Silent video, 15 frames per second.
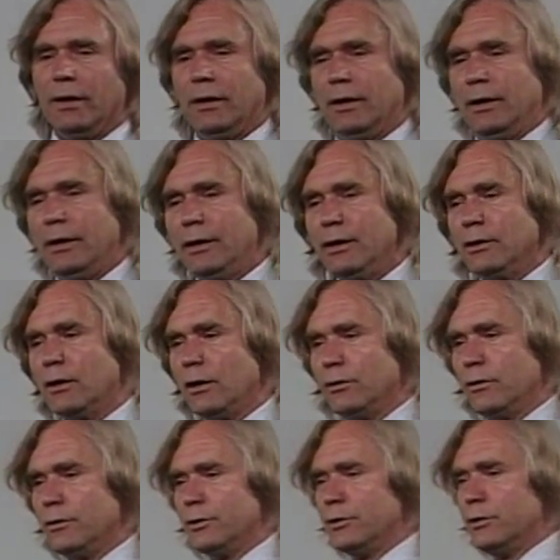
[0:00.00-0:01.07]
He
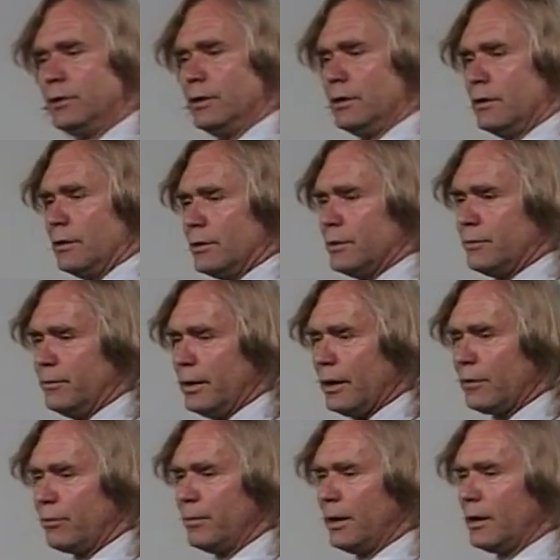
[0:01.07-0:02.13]
concludes that
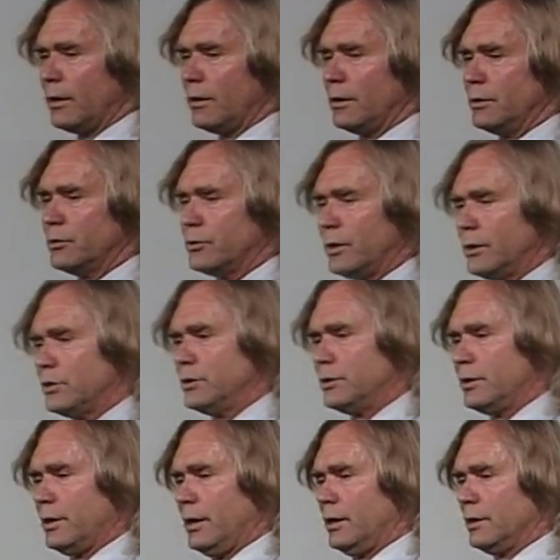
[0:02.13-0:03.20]
mathematical instruction
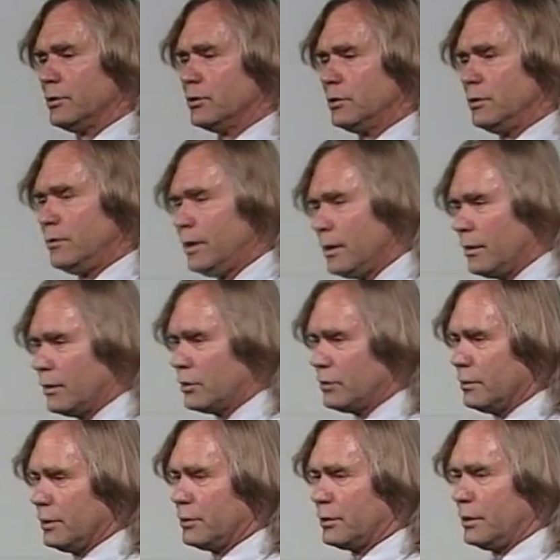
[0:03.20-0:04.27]
today has two
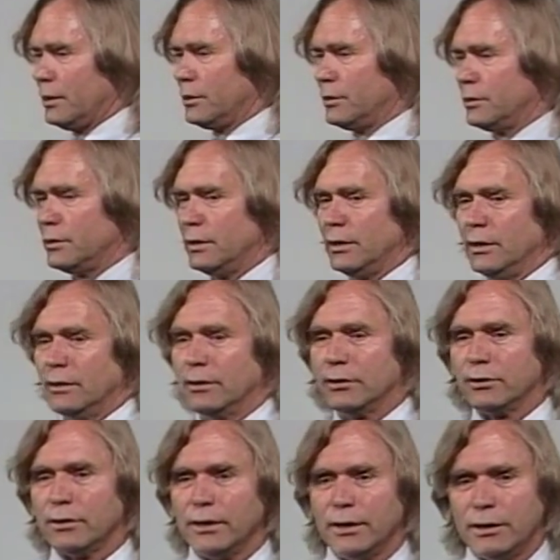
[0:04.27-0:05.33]
characteristics.
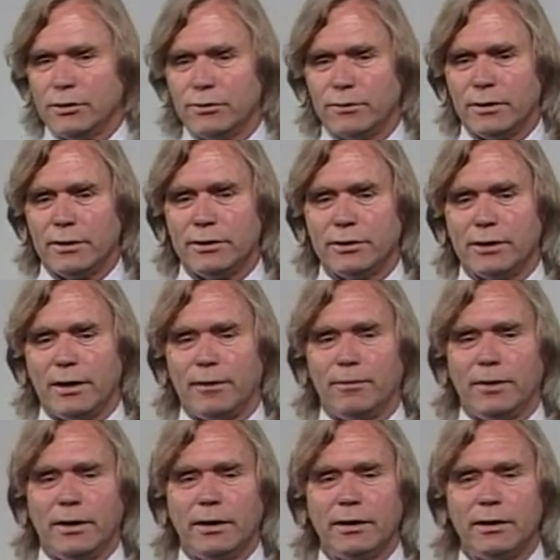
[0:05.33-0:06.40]
These are his words, not
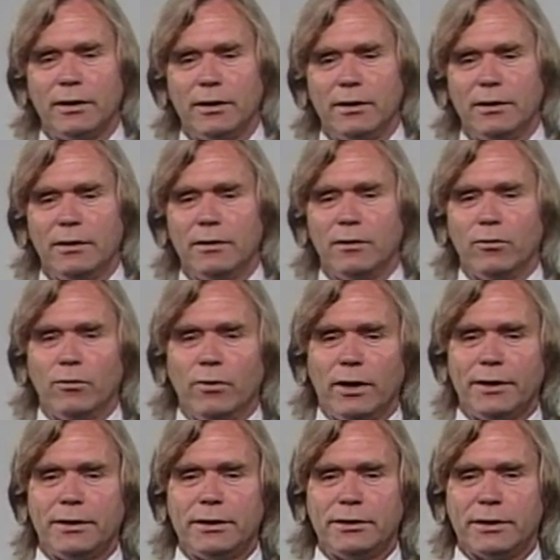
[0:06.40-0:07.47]
mine.
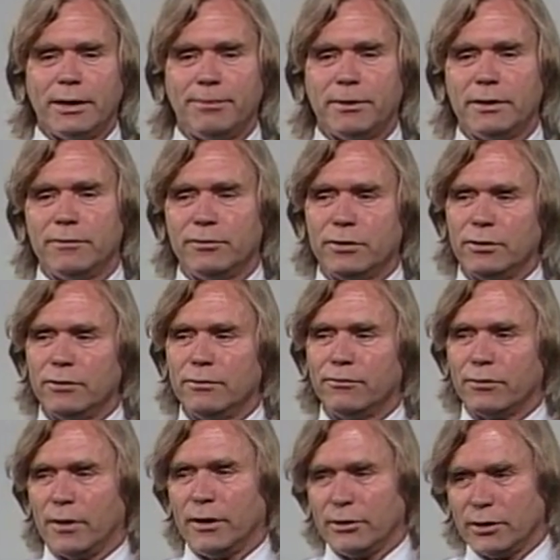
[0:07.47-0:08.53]
One, deceptive; two,
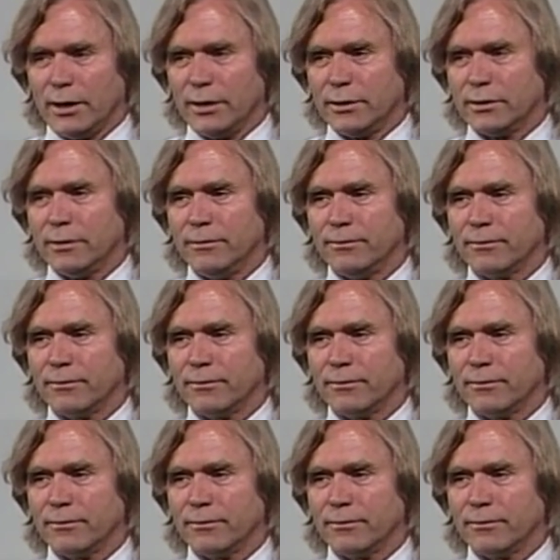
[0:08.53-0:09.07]
fraudulent.